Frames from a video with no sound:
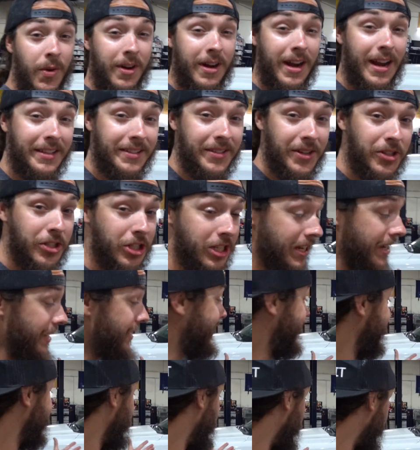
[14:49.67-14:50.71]
Well guys, there she
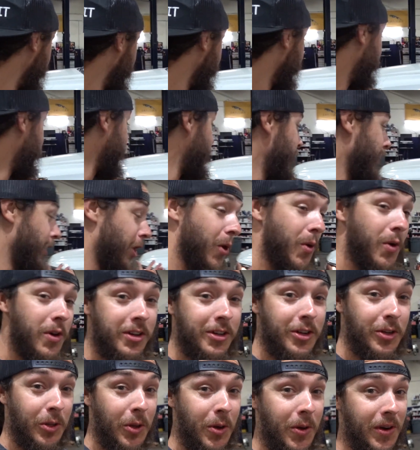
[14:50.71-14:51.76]
is in all of her
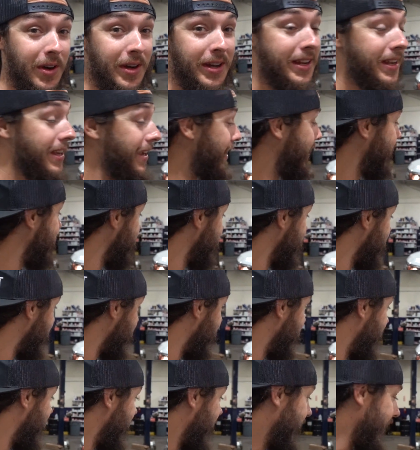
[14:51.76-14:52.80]
lowered glory. It,
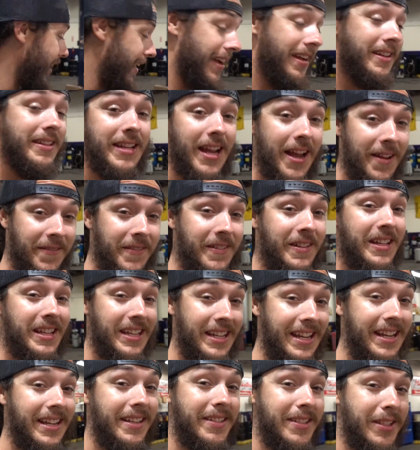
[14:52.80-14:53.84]
uh, it definitely
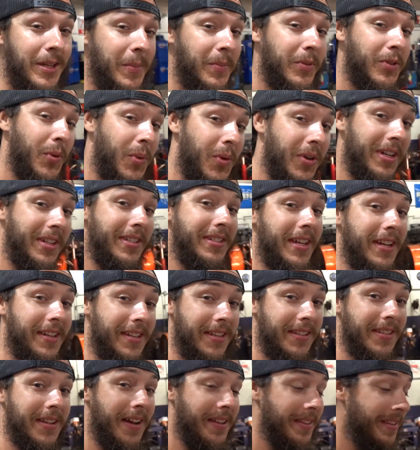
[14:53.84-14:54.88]
needs some
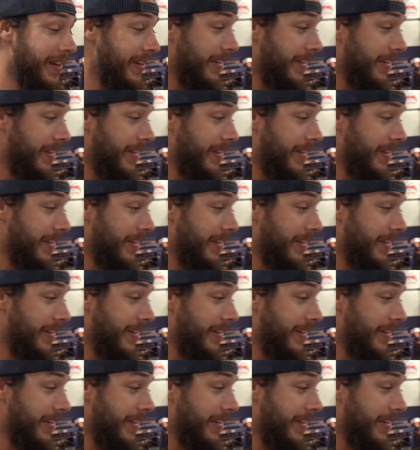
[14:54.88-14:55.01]
26s on